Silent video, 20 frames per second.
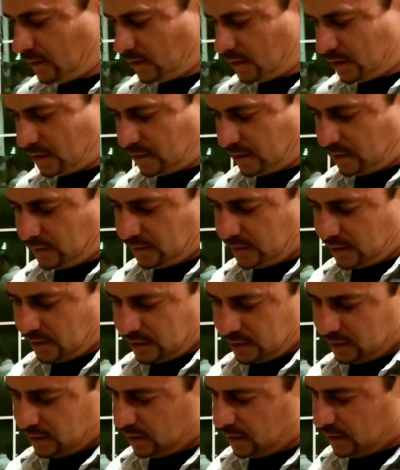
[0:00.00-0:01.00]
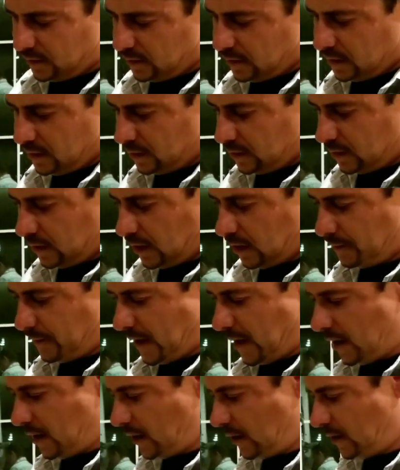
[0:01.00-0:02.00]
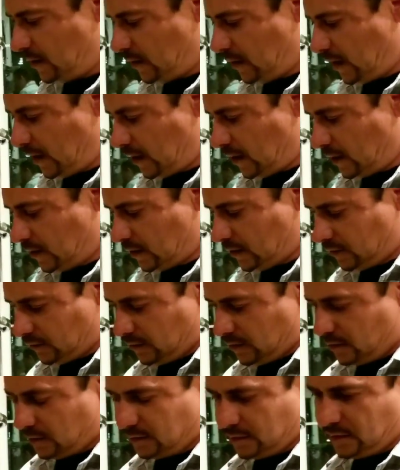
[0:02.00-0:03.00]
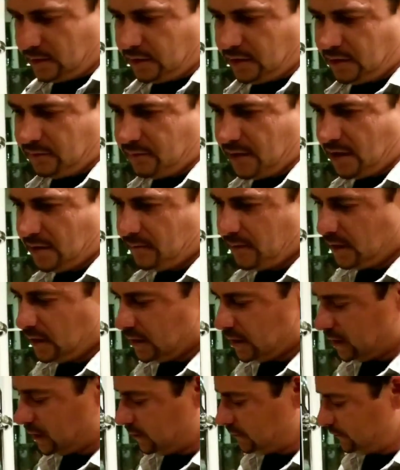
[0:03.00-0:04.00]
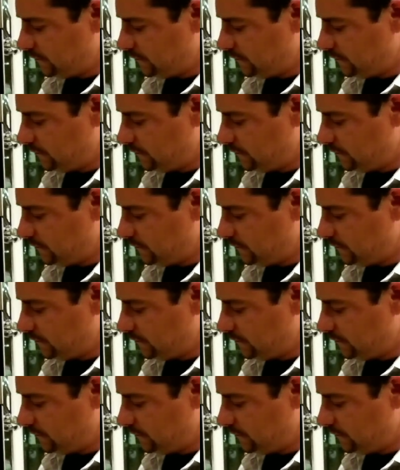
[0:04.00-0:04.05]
you just use a pan, and you know, you need maybe a